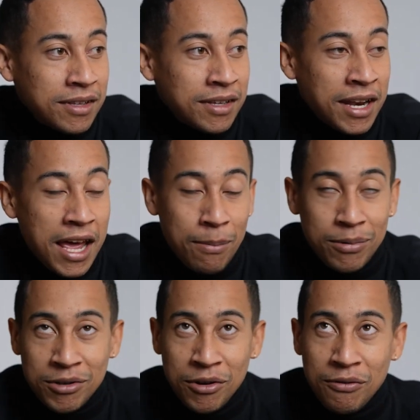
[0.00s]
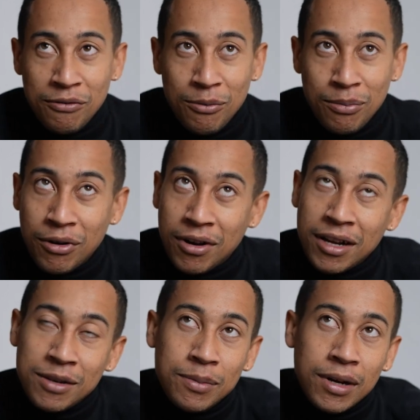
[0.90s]
an episode for a
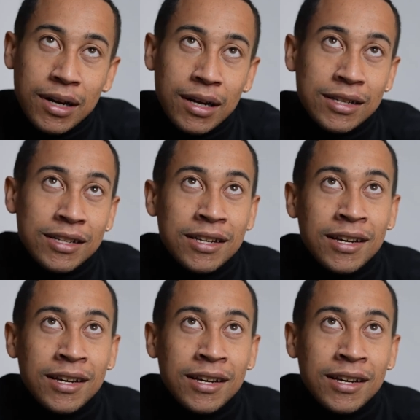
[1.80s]
podcast, but I guess